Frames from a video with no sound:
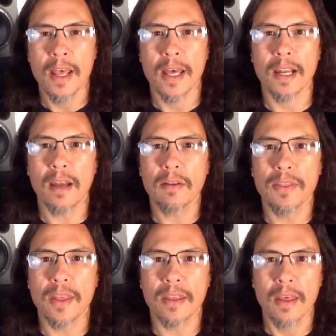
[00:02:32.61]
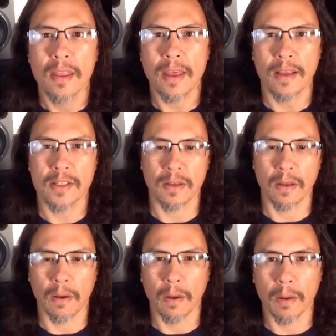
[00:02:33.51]
And I don't think that's
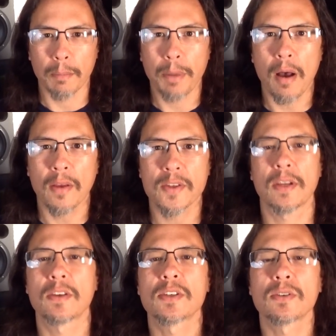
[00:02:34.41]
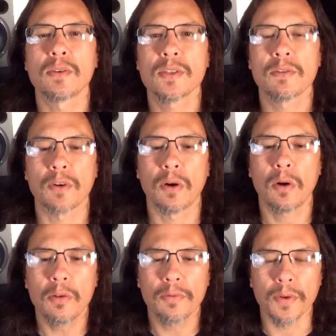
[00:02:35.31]
a policy exclusive for
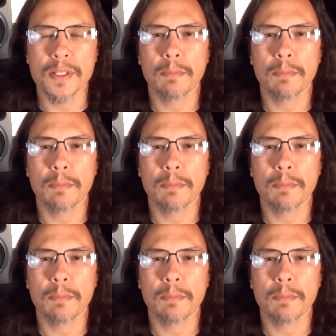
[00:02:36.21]
Whole Foods.